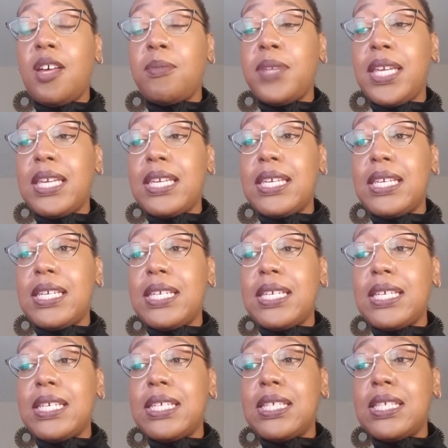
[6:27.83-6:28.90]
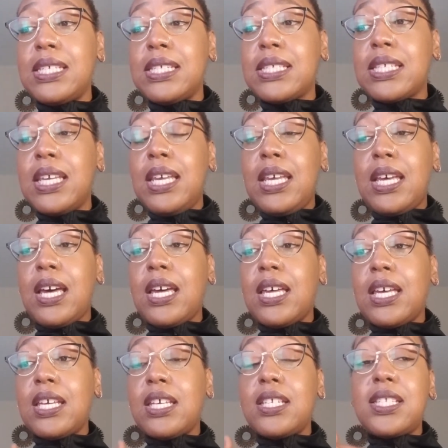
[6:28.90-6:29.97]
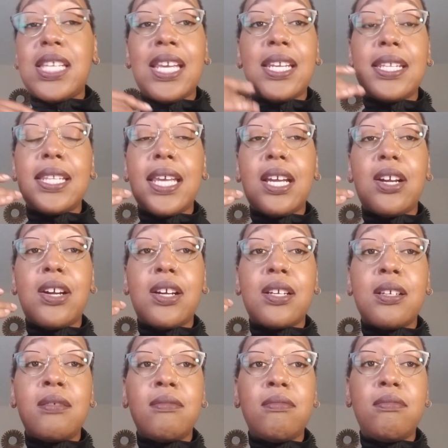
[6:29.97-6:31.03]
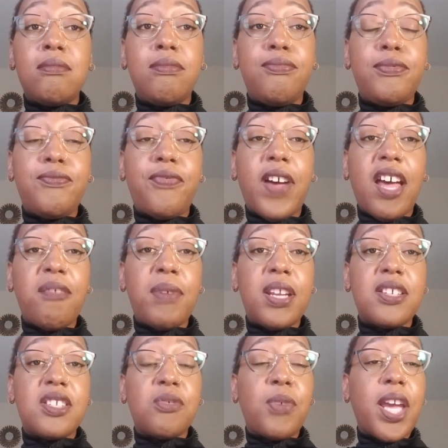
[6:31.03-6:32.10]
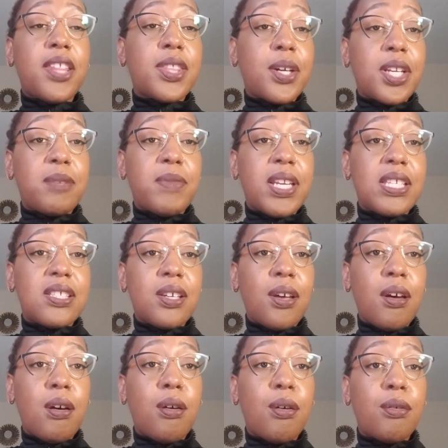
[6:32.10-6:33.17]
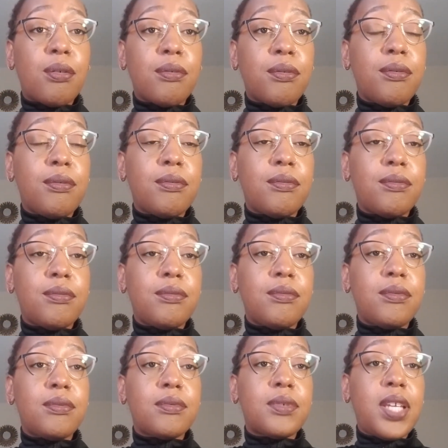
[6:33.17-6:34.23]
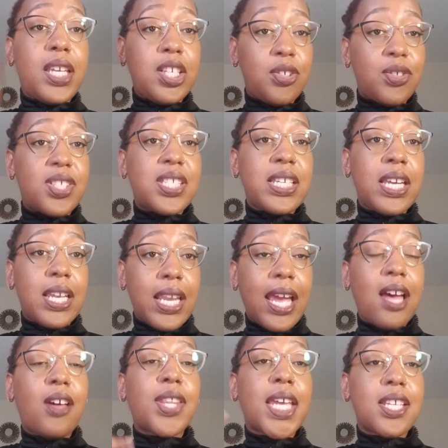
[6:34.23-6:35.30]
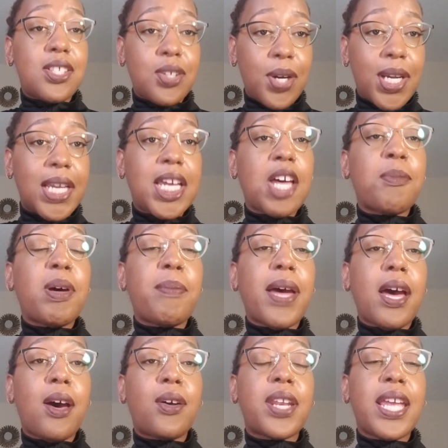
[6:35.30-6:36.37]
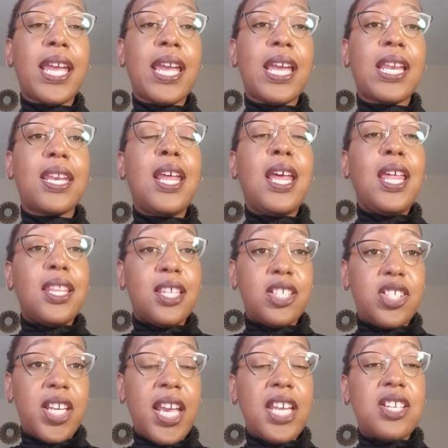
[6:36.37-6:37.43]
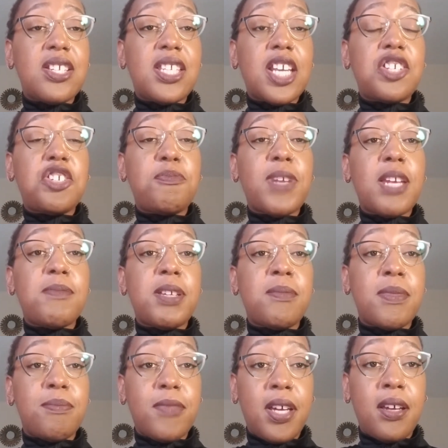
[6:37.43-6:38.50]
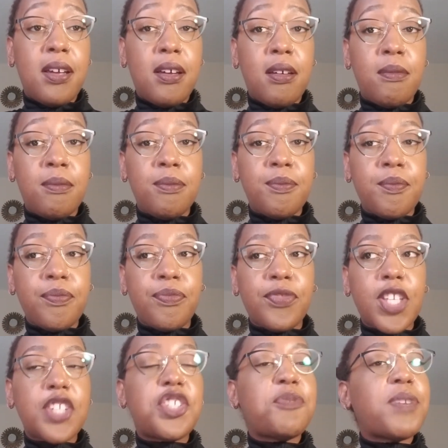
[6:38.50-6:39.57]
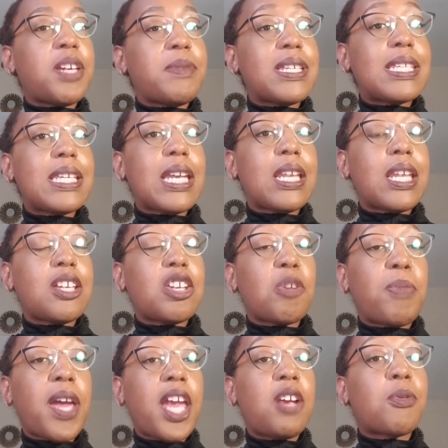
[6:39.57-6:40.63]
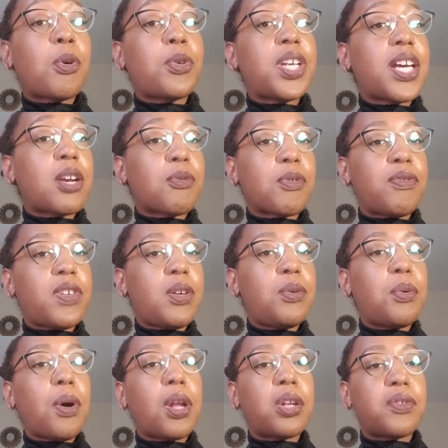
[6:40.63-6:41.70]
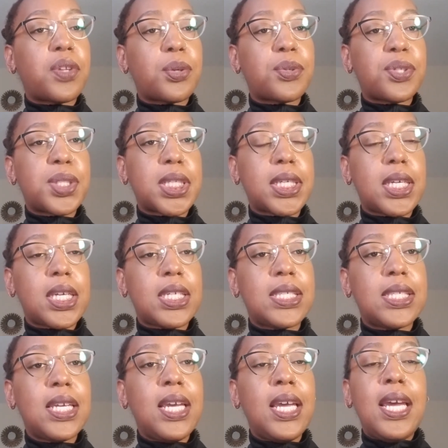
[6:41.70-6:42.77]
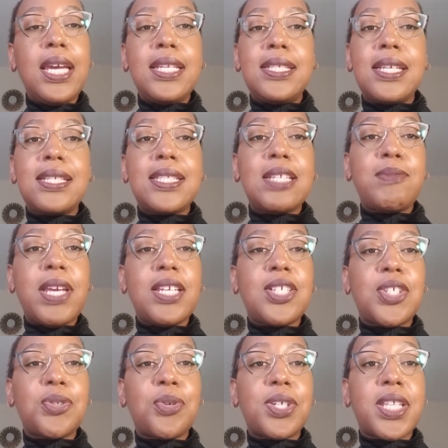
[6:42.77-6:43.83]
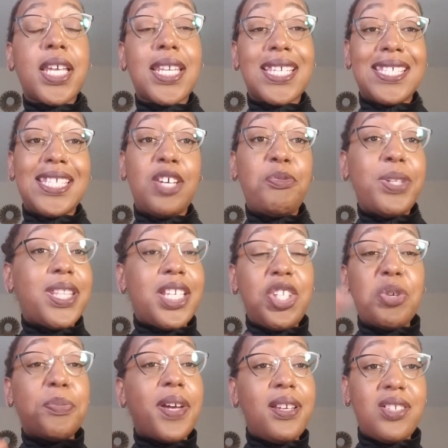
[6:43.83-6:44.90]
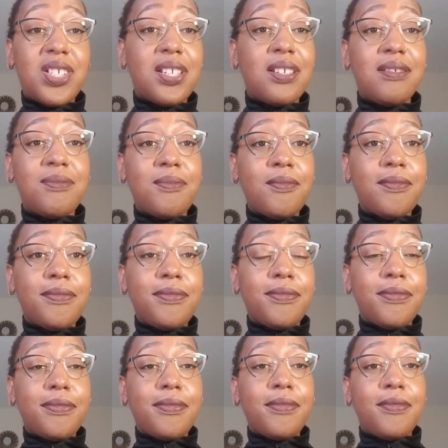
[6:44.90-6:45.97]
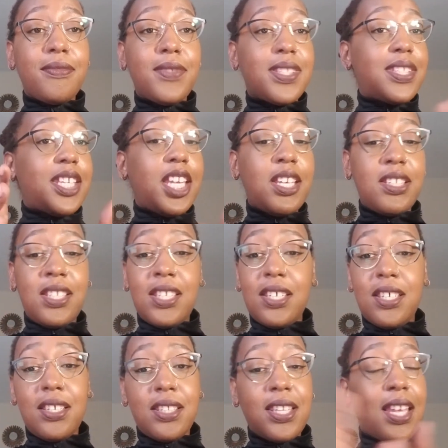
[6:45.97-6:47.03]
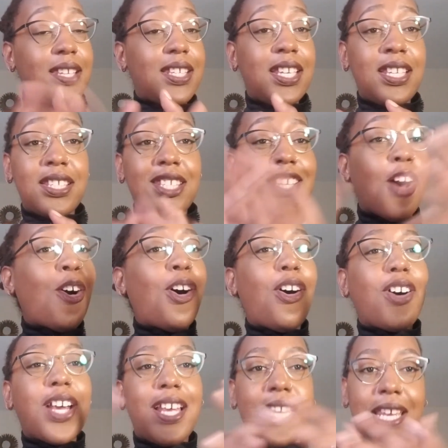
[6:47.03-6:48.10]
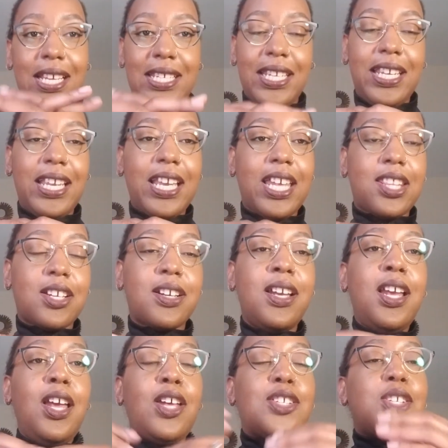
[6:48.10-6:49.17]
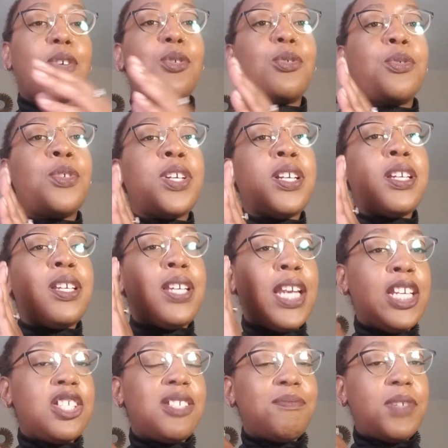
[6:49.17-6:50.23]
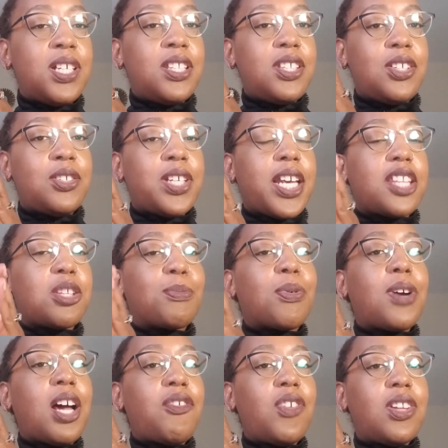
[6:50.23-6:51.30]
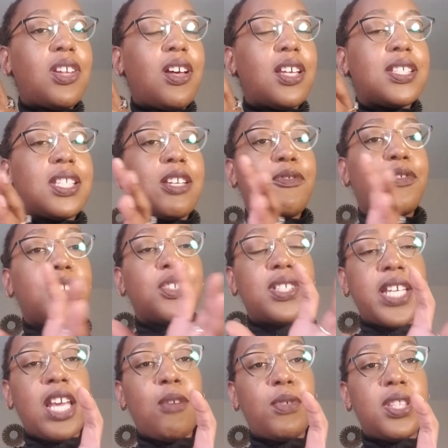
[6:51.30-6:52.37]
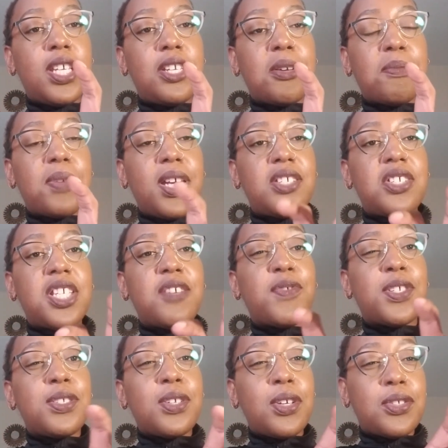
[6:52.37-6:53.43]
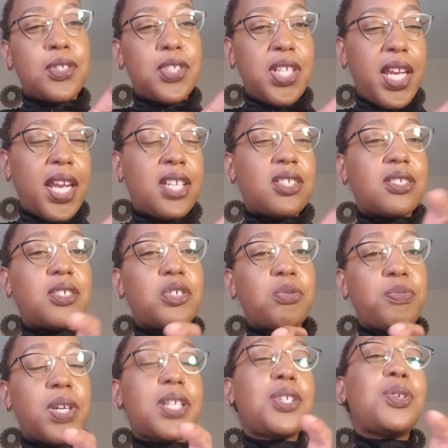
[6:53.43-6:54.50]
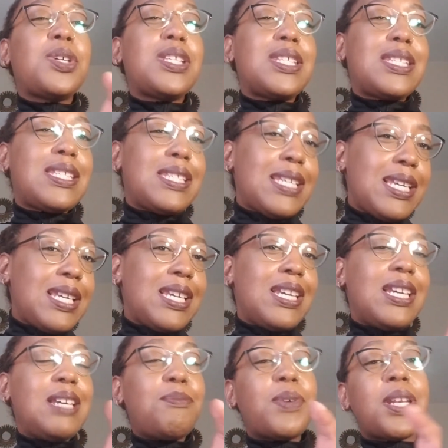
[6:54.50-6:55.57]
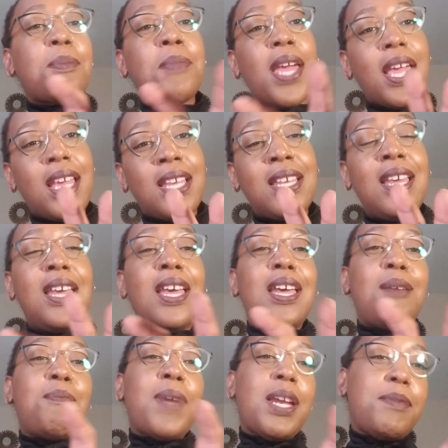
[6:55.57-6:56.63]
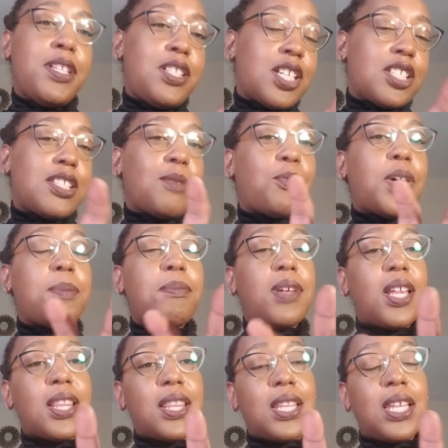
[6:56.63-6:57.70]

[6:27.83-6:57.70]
is saying that they're 5 minutes away 30 minutes ago, and you're seeing how that's starting to come about and the changes that you may be seeing in your payroll, you got to review all of those things just to make sure that it's still within your budget. It's all connecting together. So each month you look at the profit loss, and if you're staying within your budget, and if it starts to change a little bit, you can see it, but it may be just a 1 month